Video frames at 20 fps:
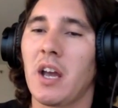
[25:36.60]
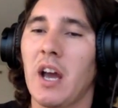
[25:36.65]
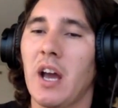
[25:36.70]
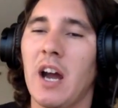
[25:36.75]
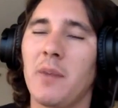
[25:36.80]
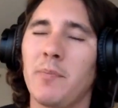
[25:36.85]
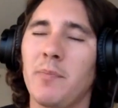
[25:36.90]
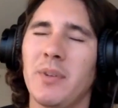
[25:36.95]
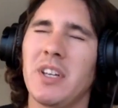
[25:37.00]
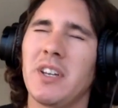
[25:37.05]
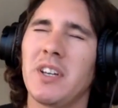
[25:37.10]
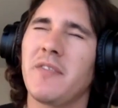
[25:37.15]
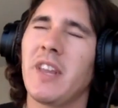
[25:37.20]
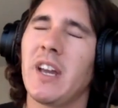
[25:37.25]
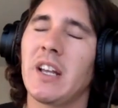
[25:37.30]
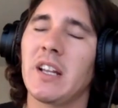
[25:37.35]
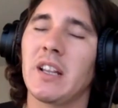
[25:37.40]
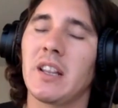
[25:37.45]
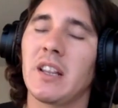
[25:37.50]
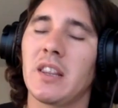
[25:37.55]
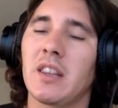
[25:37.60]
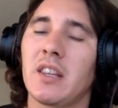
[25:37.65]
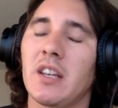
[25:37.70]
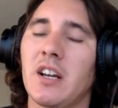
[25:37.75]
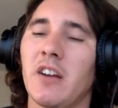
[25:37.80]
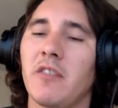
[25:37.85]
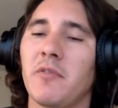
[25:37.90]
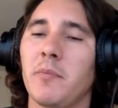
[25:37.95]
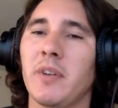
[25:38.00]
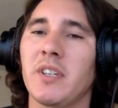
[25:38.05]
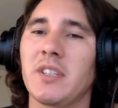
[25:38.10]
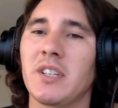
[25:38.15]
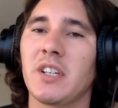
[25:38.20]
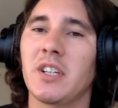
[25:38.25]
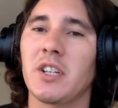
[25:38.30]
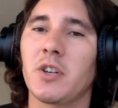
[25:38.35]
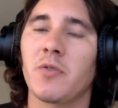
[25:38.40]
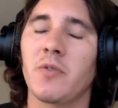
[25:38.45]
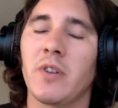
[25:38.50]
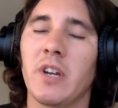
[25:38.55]
I believe that the government is
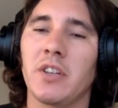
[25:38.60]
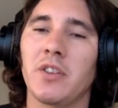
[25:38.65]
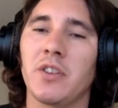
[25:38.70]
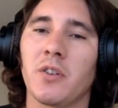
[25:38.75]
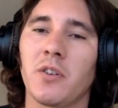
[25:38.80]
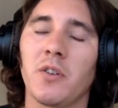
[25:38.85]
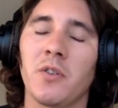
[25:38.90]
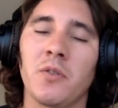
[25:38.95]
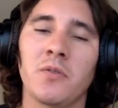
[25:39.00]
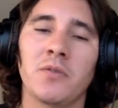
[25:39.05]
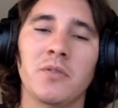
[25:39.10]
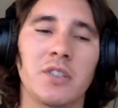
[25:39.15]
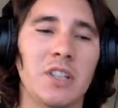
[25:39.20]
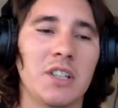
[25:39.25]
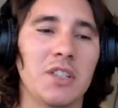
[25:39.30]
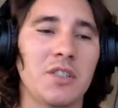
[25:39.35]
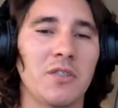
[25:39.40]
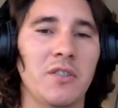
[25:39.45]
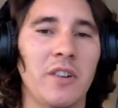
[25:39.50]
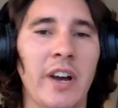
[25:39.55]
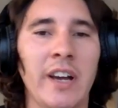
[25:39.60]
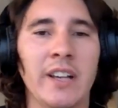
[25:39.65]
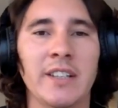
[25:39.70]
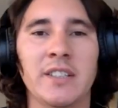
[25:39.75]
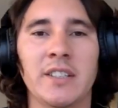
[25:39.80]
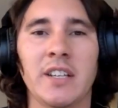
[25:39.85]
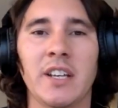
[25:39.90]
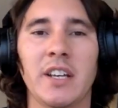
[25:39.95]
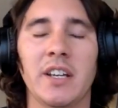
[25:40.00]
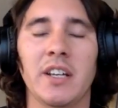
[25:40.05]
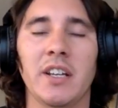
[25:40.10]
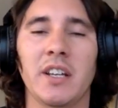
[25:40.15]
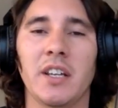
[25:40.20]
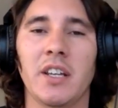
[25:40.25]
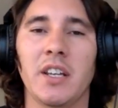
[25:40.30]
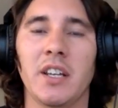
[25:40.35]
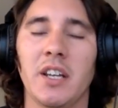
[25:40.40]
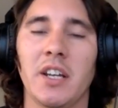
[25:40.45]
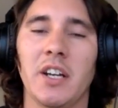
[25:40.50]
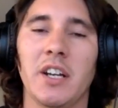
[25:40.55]
going to create their own digital asset
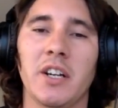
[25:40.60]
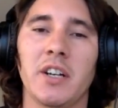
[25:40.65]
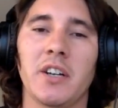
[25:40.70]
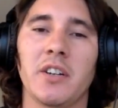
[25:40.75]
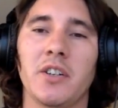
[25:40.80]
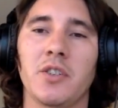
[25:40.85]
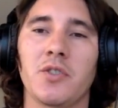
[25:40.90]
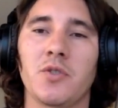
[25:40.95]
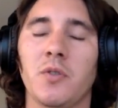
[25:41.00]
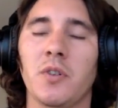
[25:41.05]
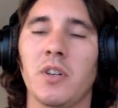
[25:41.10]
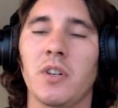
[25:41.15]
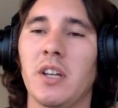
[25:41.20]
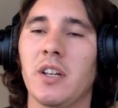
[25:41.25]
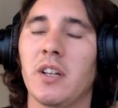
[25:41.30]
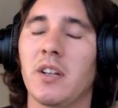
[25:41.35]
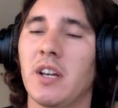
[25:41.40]
here shortly,